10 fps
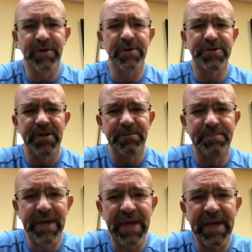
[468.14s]
Folks,
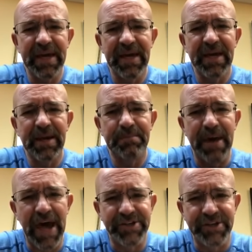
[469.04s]
be
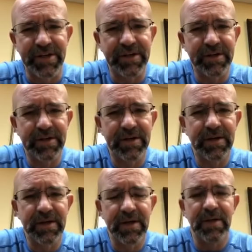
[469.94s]
passionate.
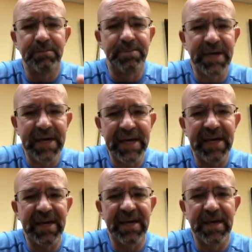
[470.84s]

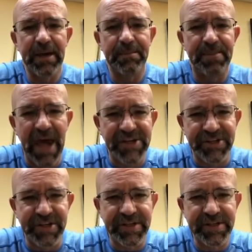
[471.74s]
Be
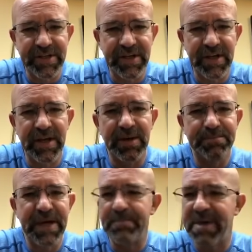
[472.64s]
passionate.
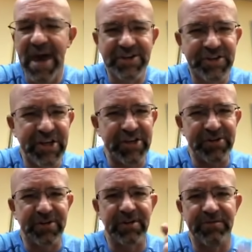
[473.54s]
Be passionate in
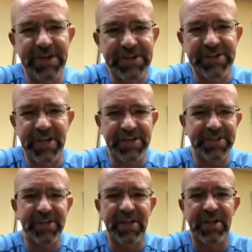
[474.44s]
your convictions. And I
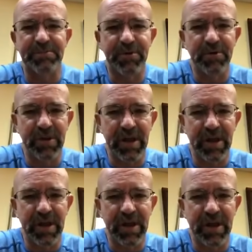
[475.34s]
see a lot of pro.
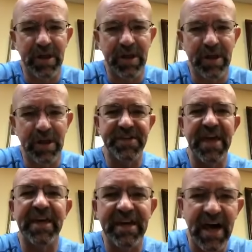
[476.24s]

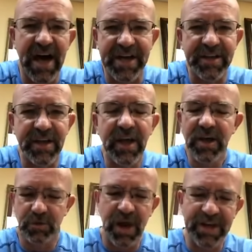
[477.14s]
Thank God.
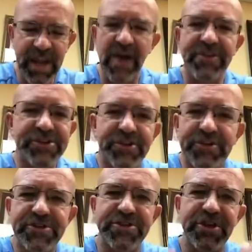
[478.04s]
Right now, the
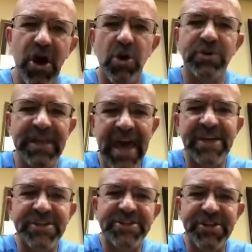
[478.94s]
church is the only
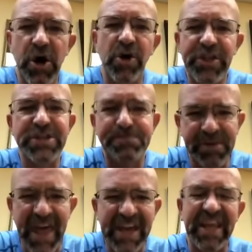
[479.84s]
agency on this
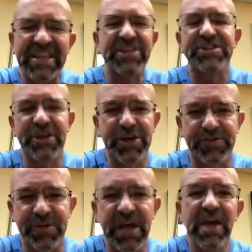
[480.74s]
planet, in this
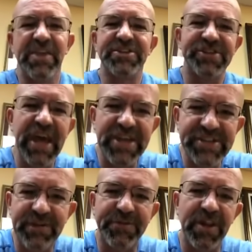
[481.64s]
country, that
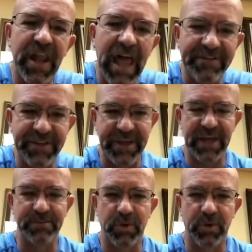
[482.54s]
stands up for the life of the